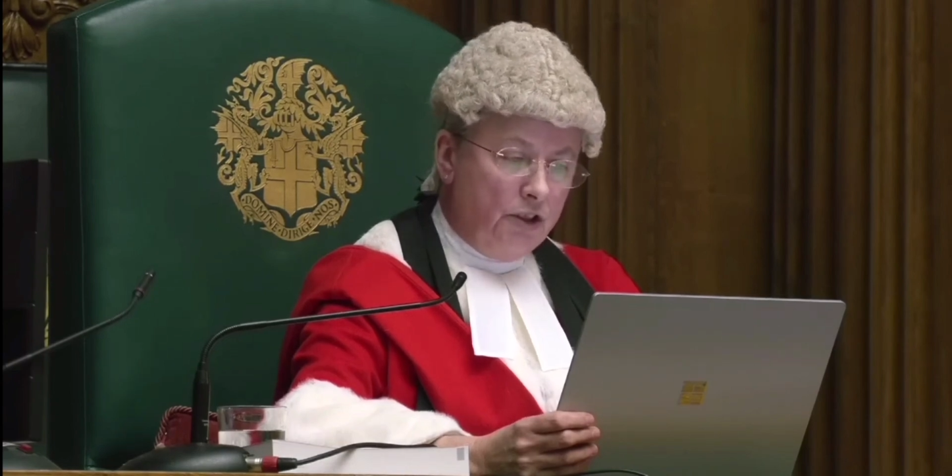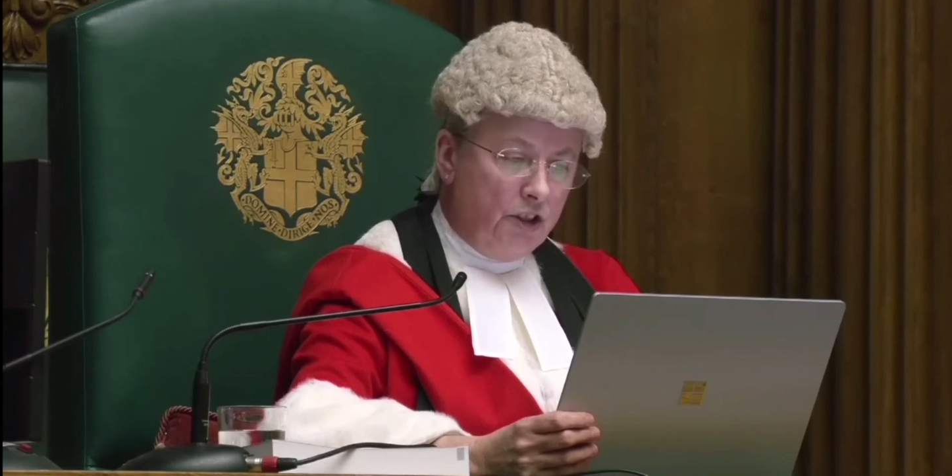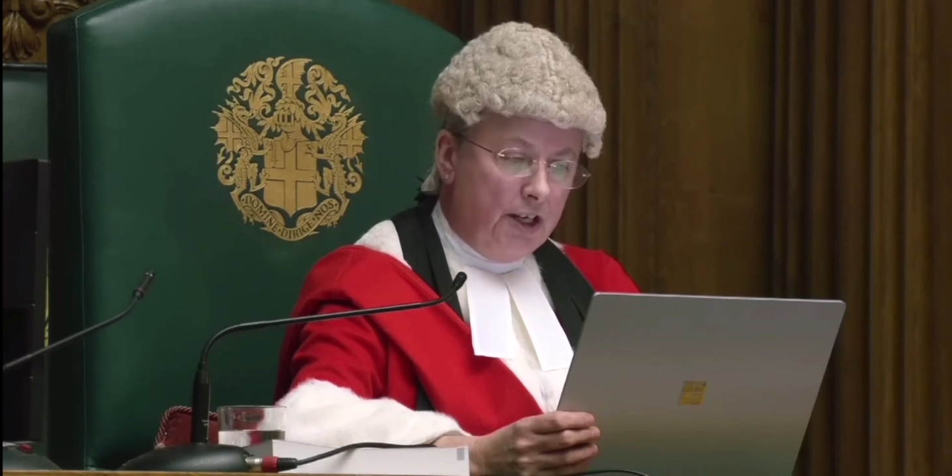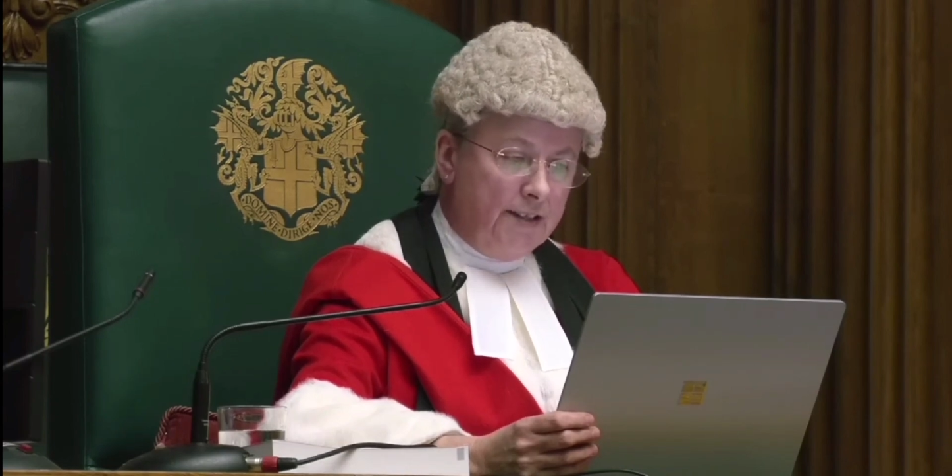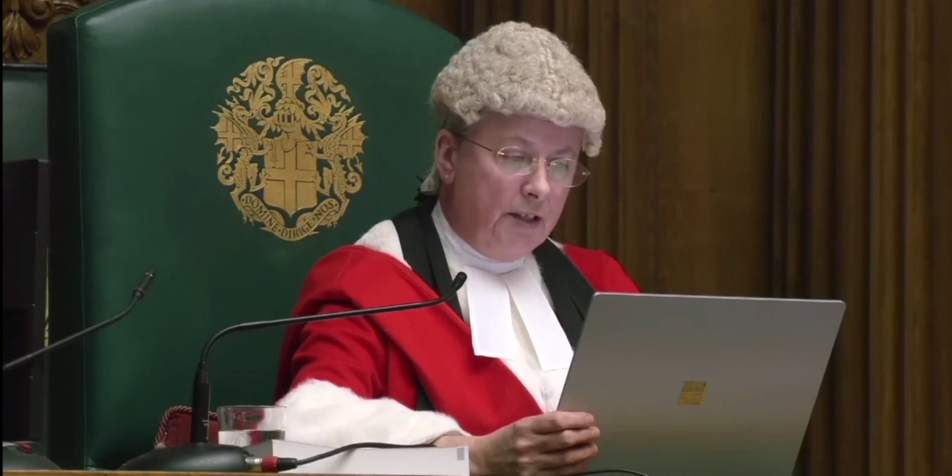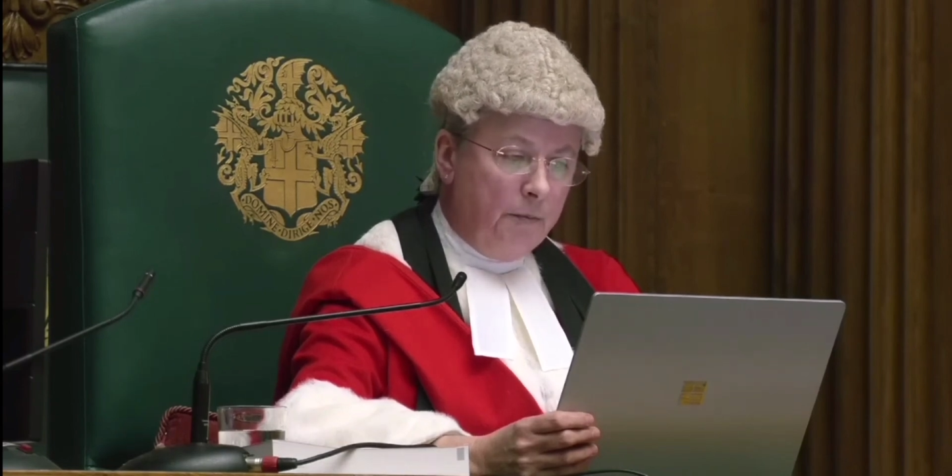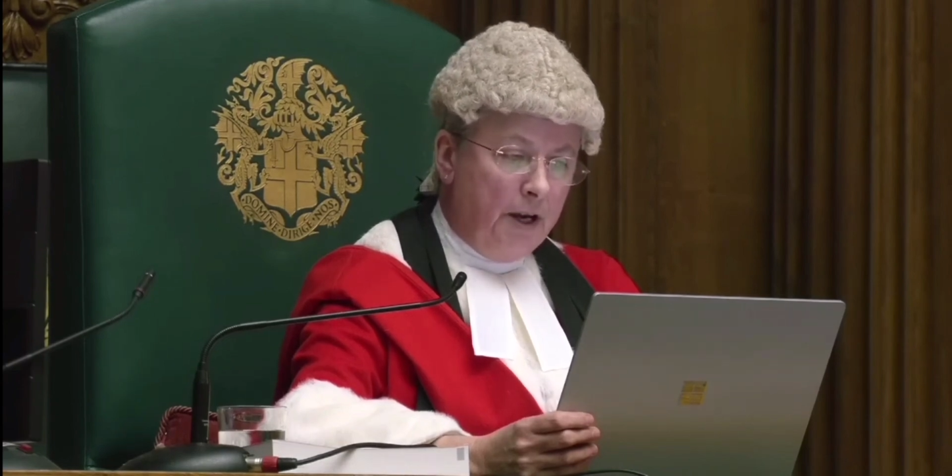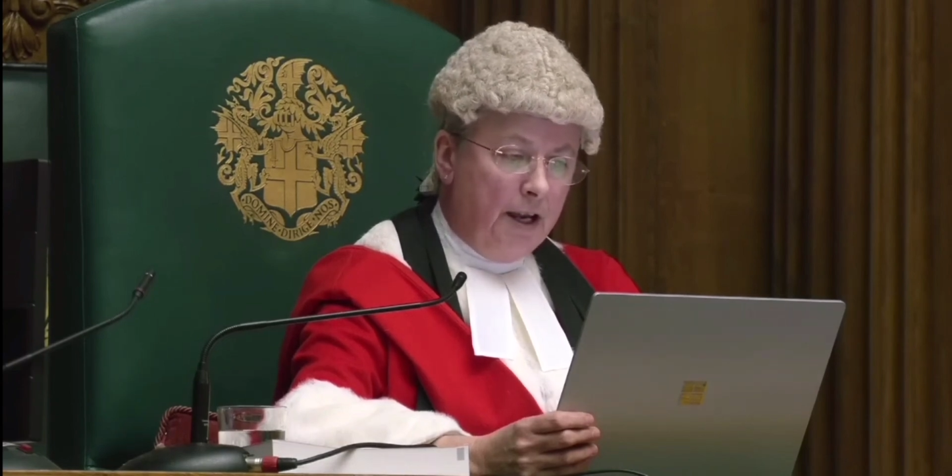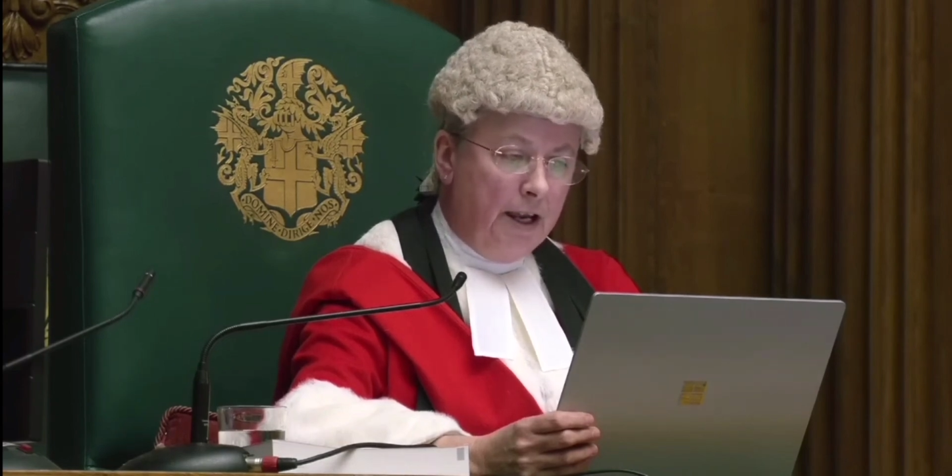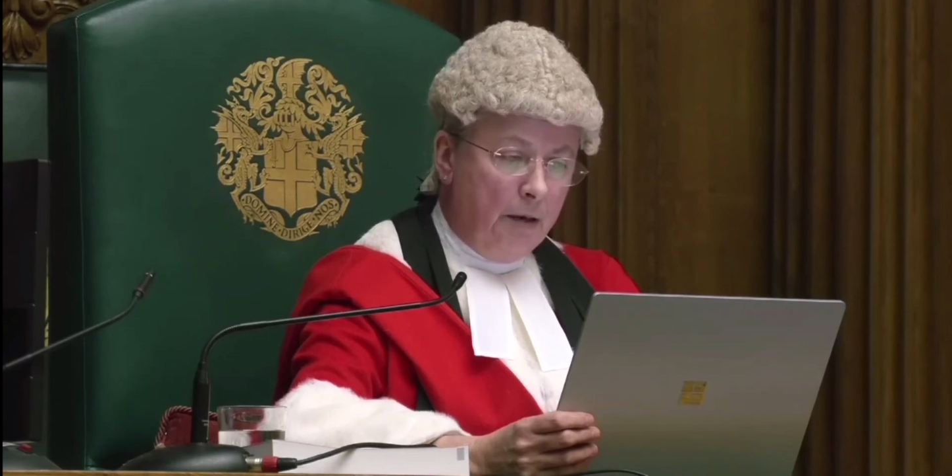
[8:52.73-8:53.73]
suggested
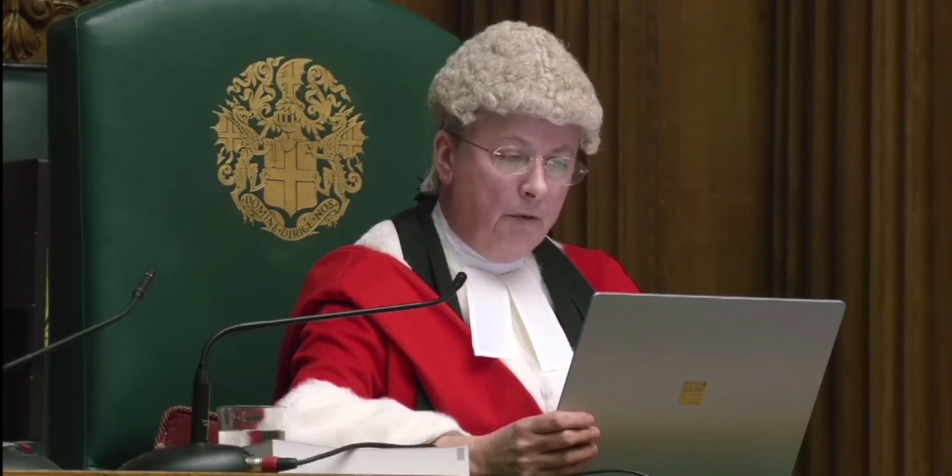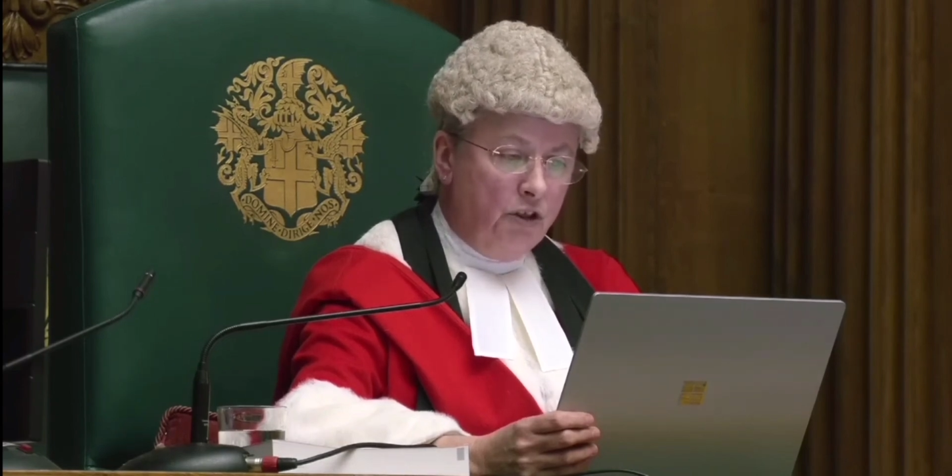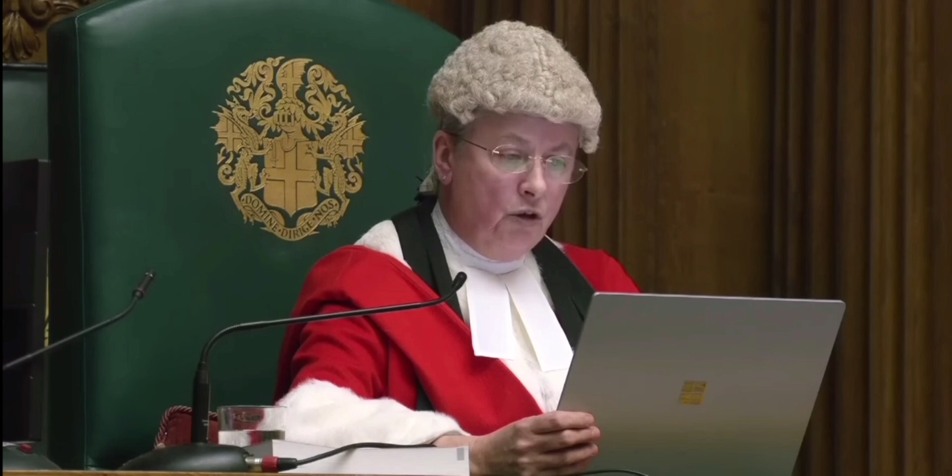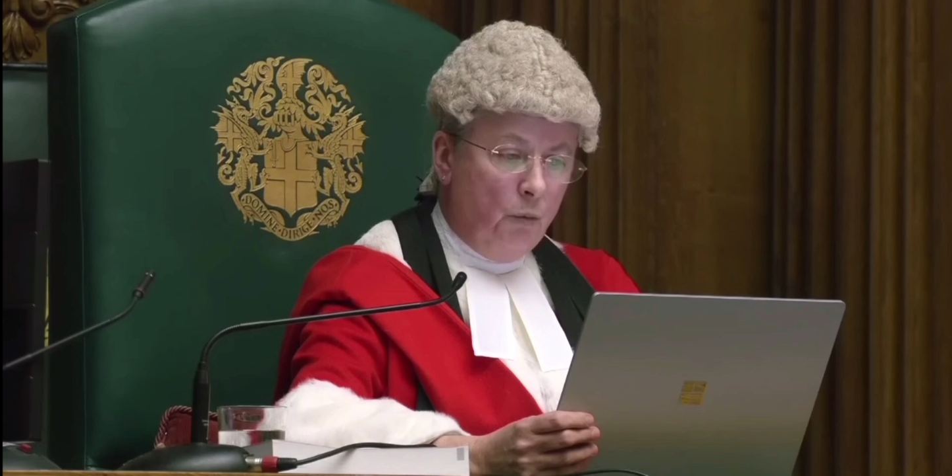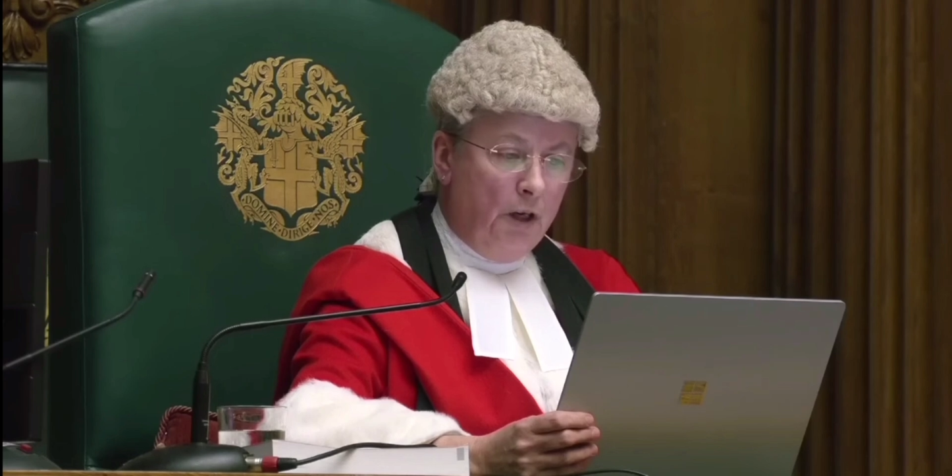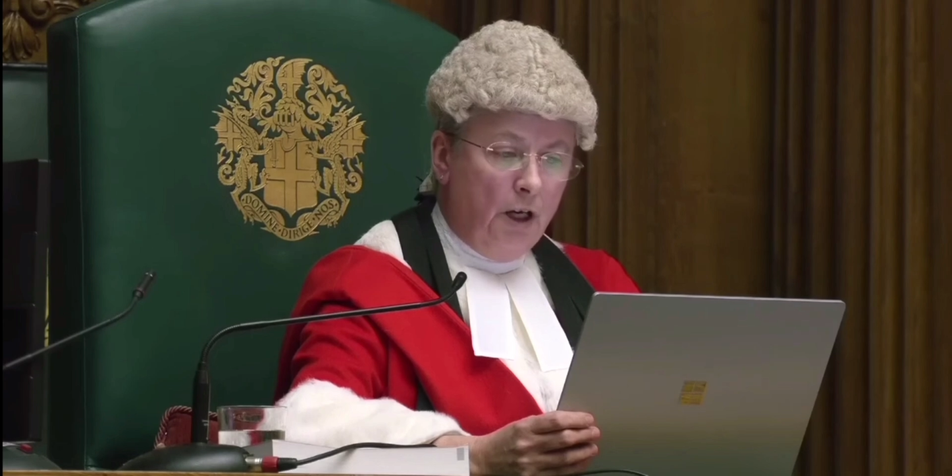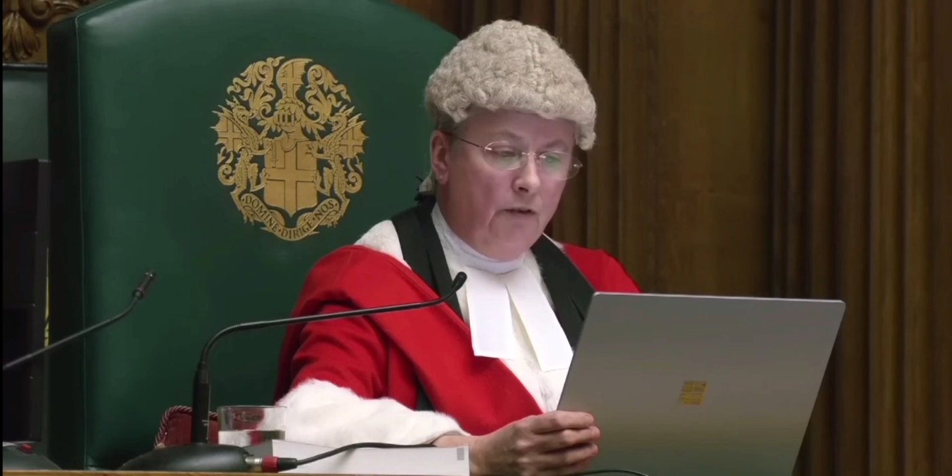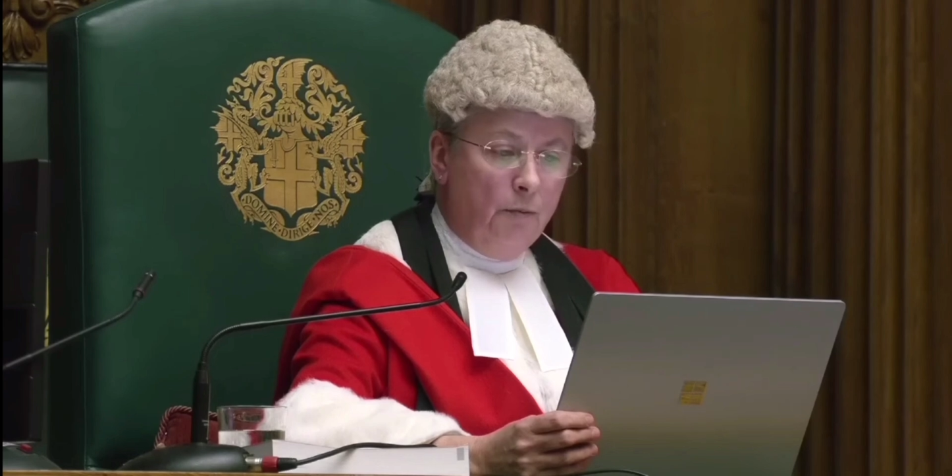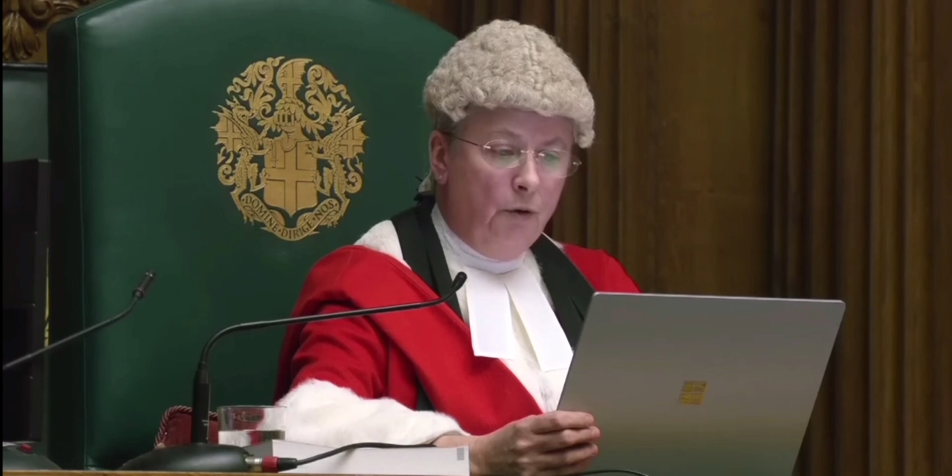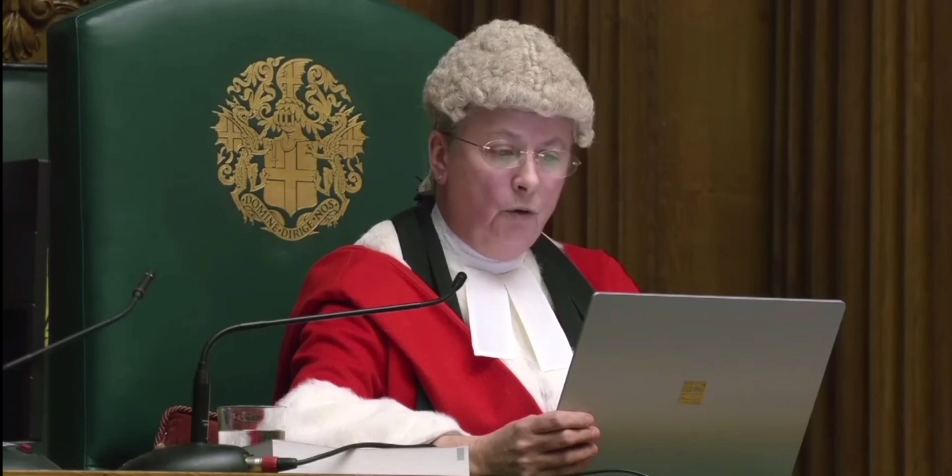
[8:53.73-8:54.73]
by him and your will
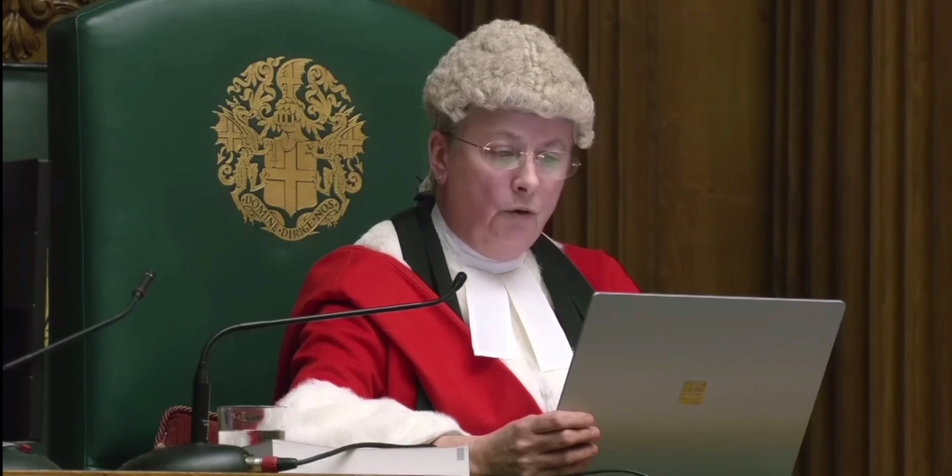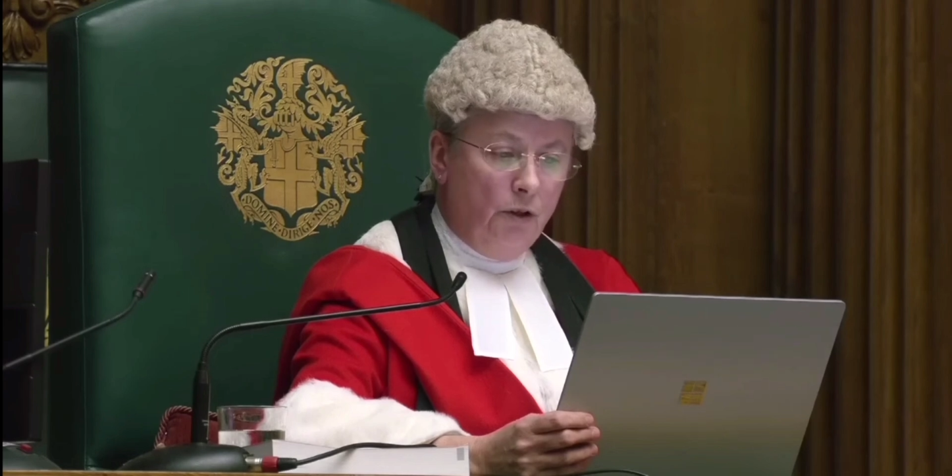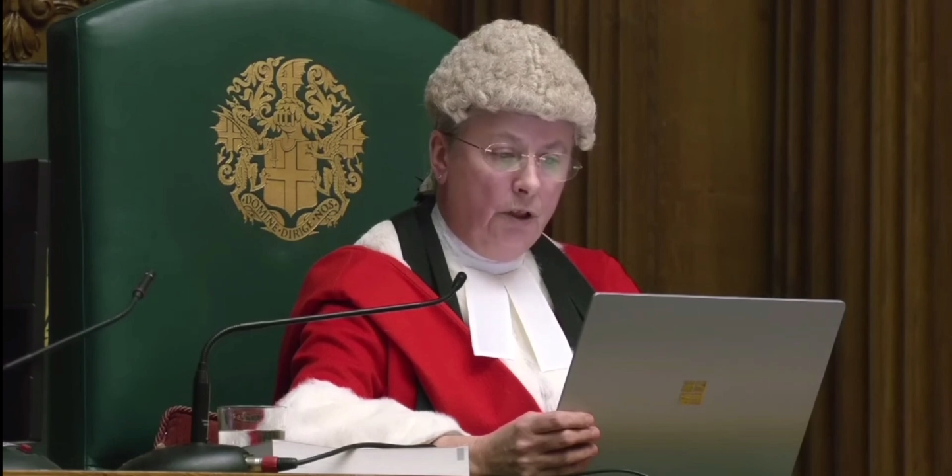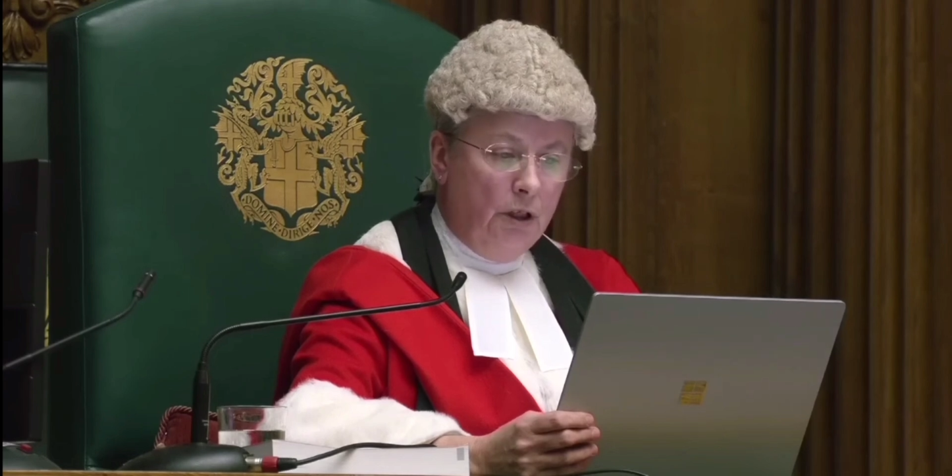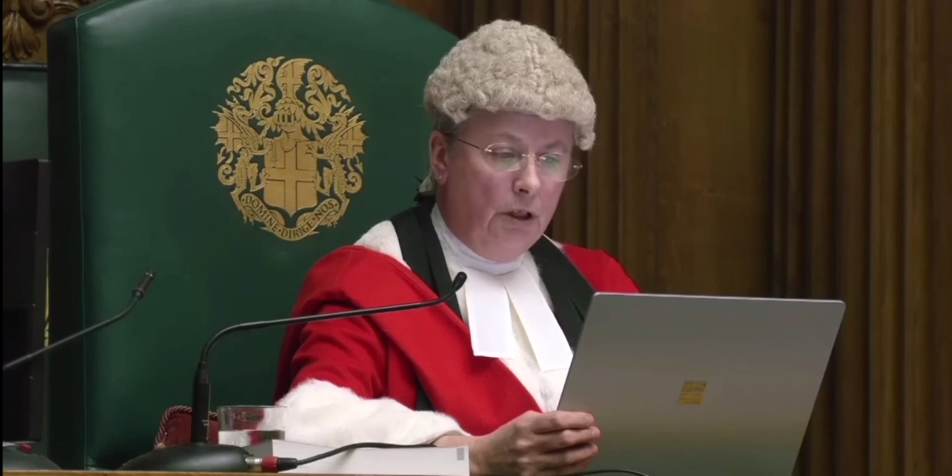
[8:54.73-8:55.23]
overborne.